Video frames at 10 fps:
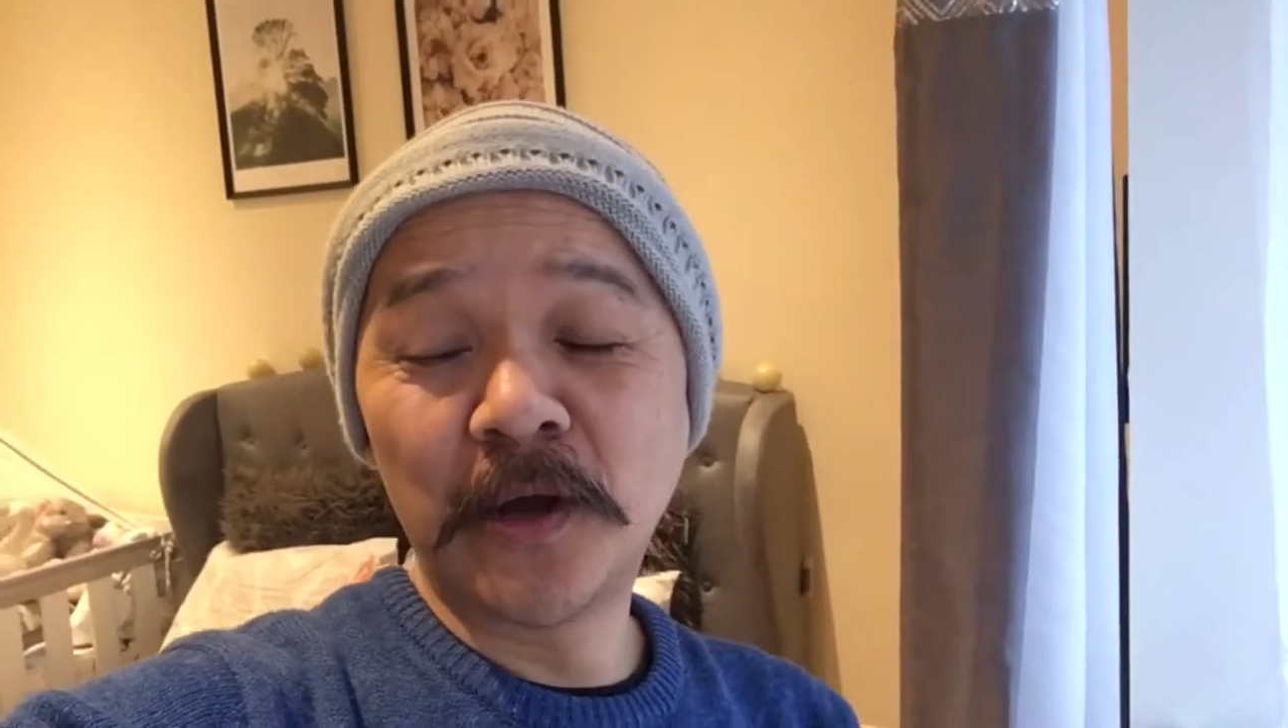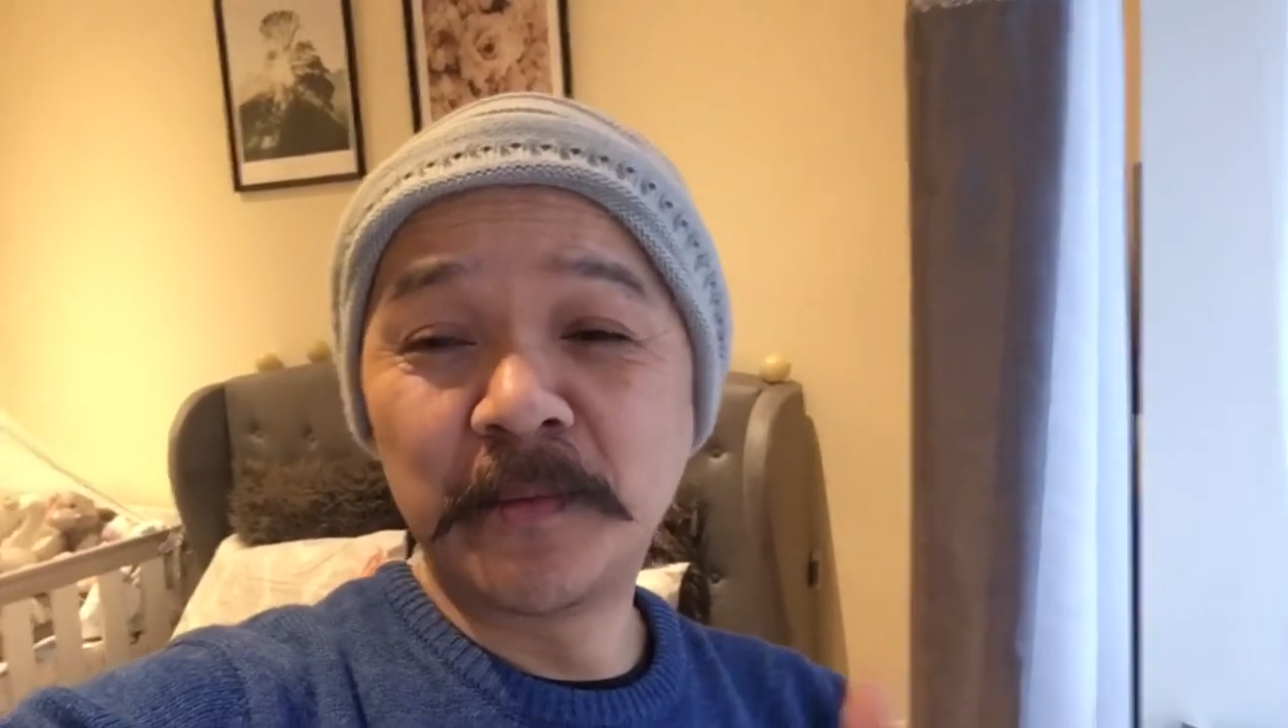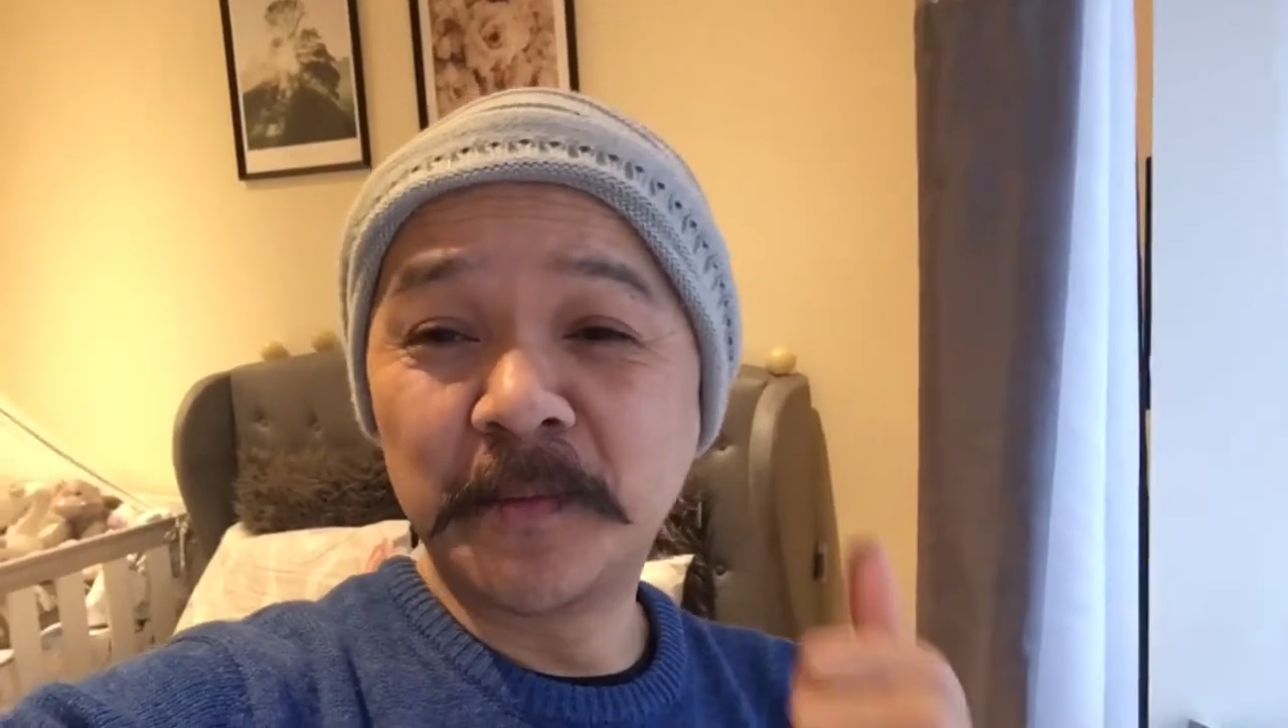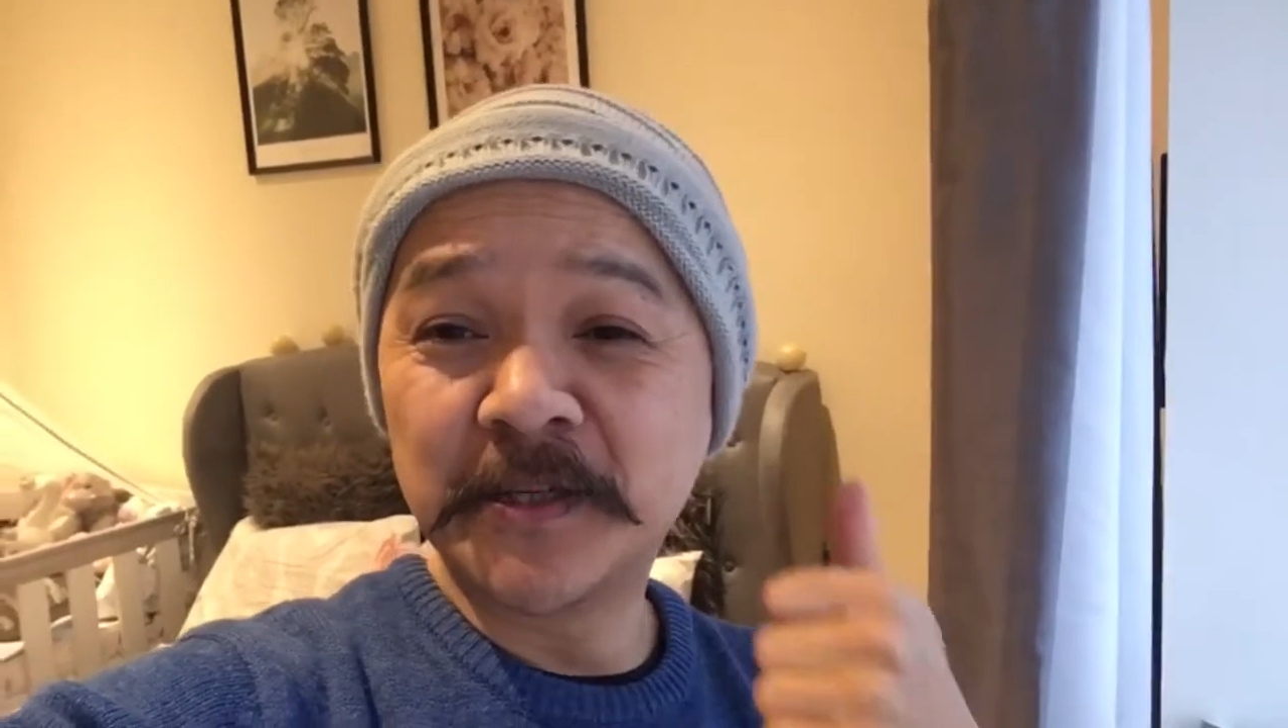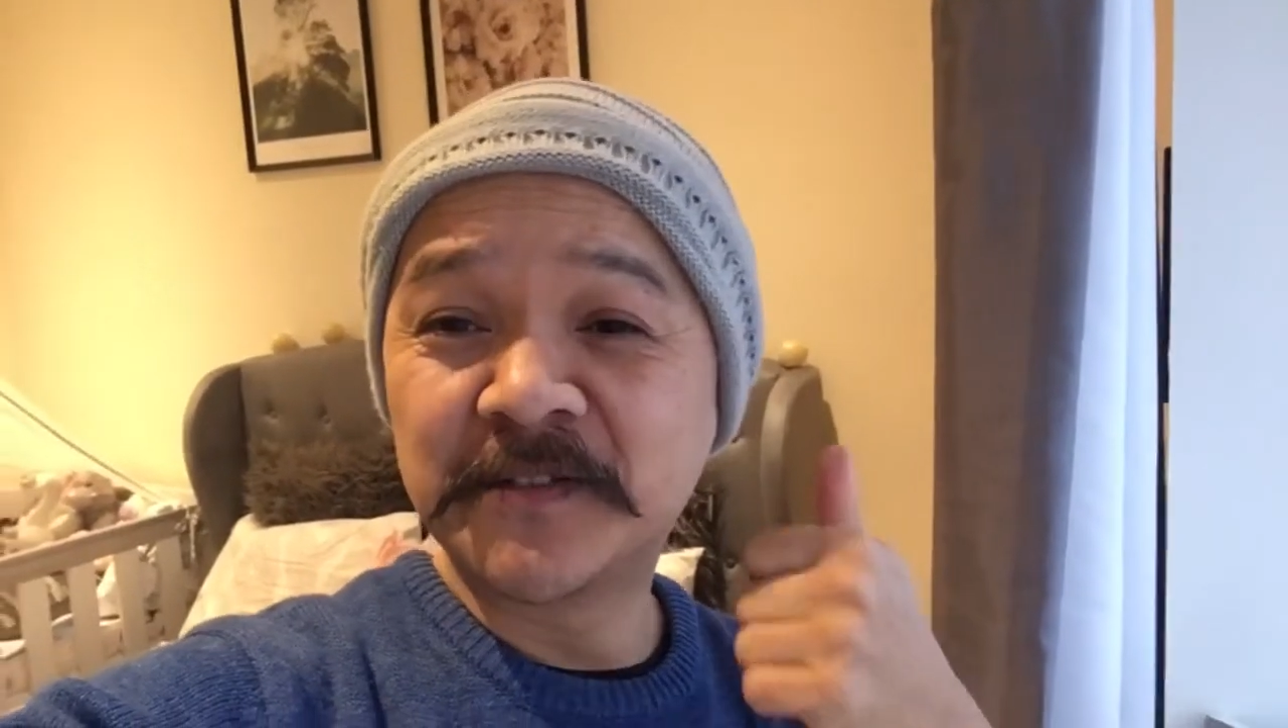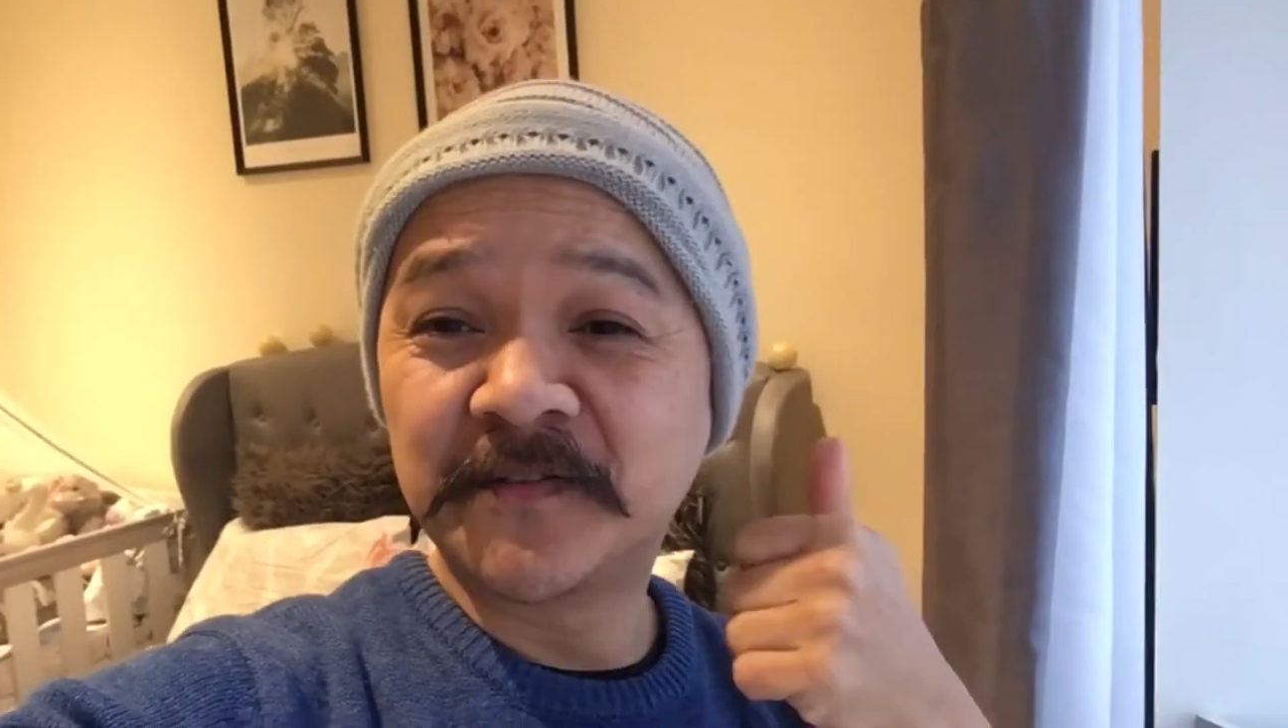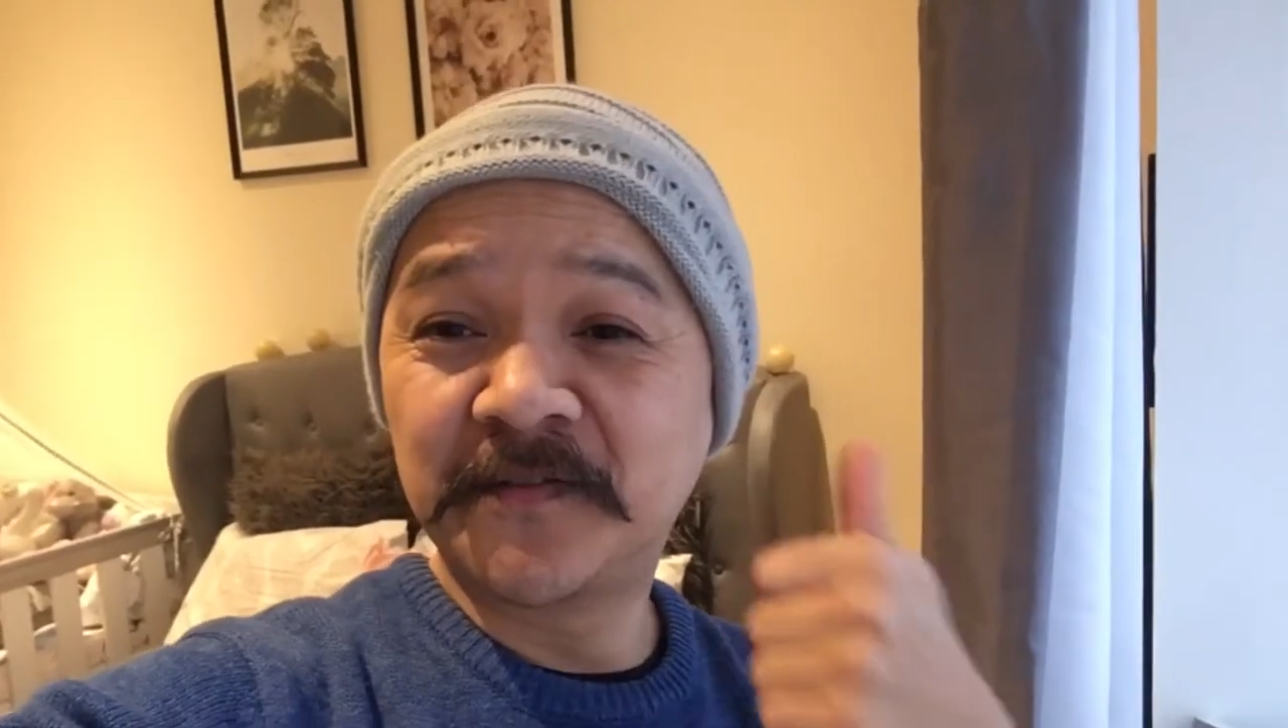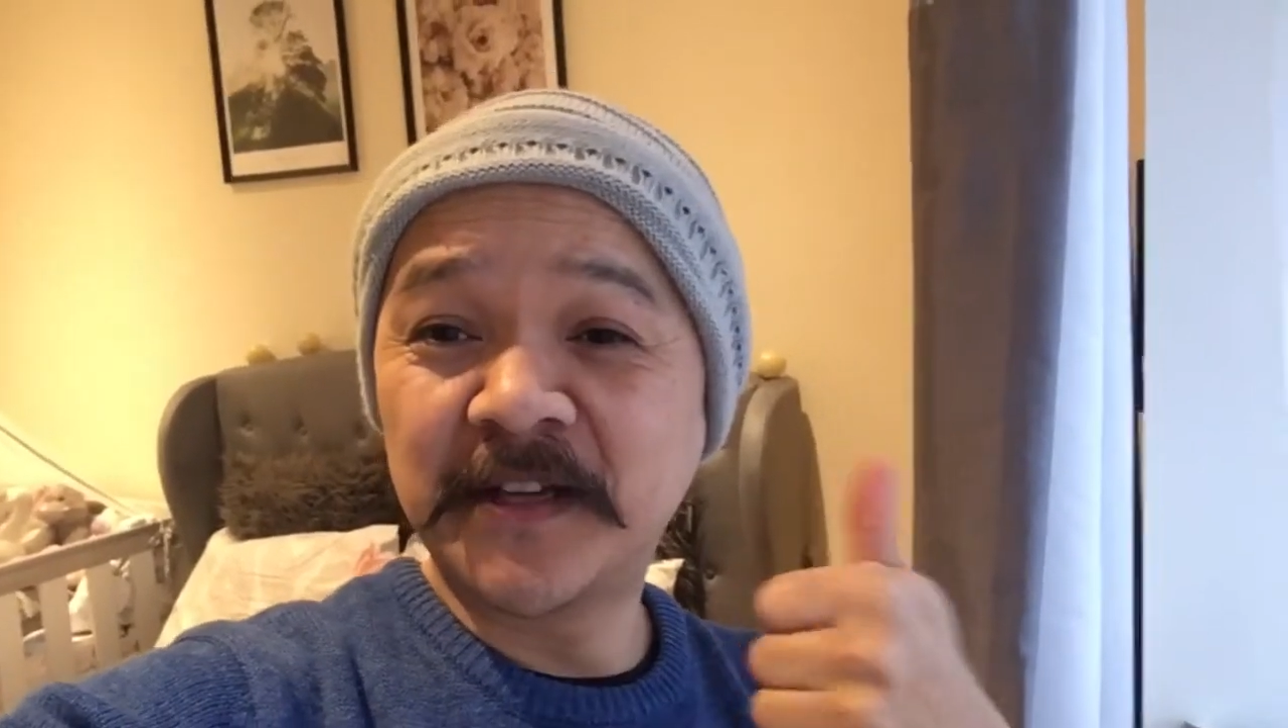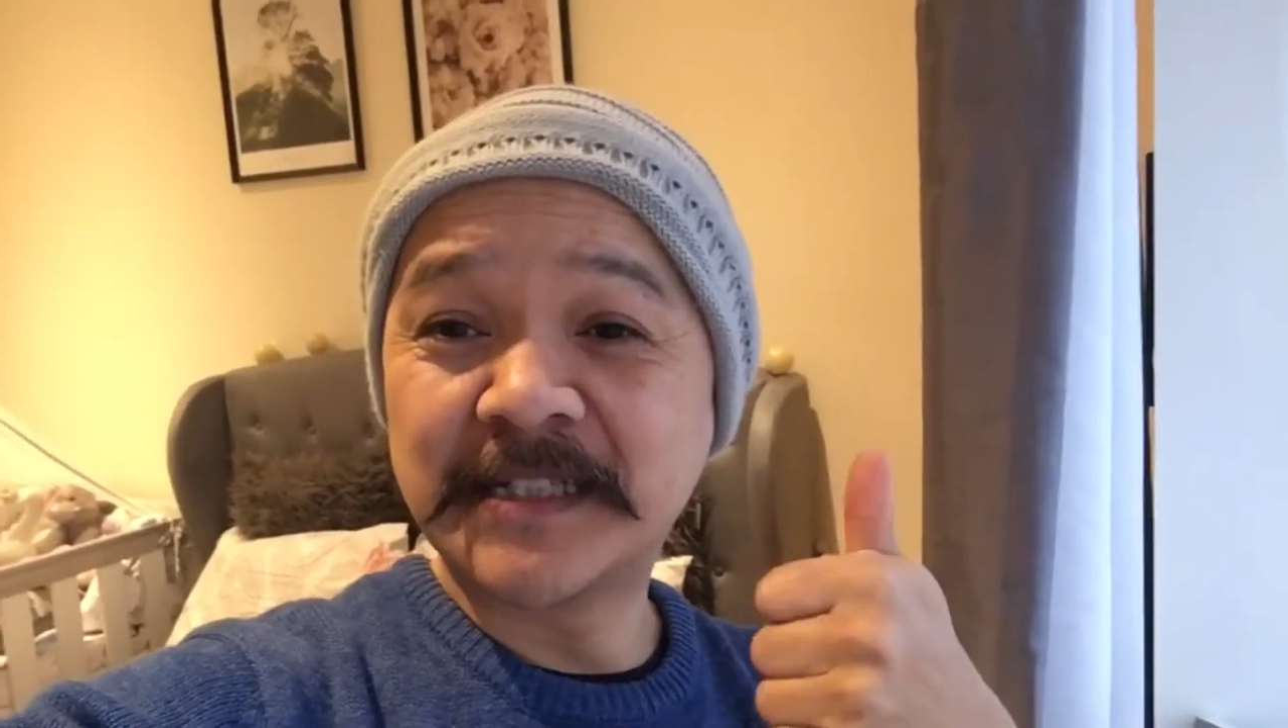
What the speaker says: everybody's fit